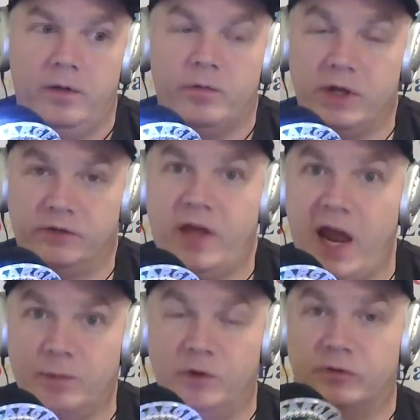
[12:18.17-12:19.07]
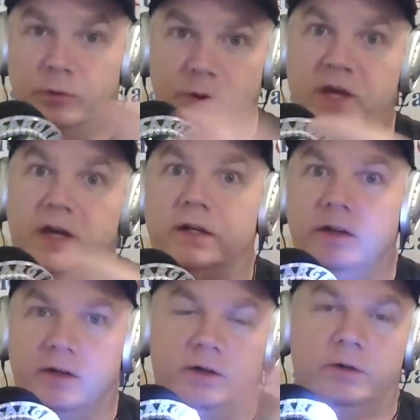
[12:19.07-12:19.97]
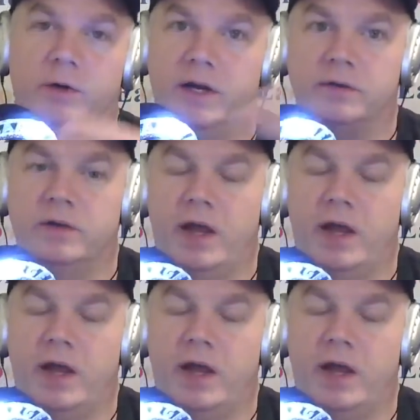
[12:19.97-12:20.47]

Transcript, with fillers: These cameras rotated, you know, around.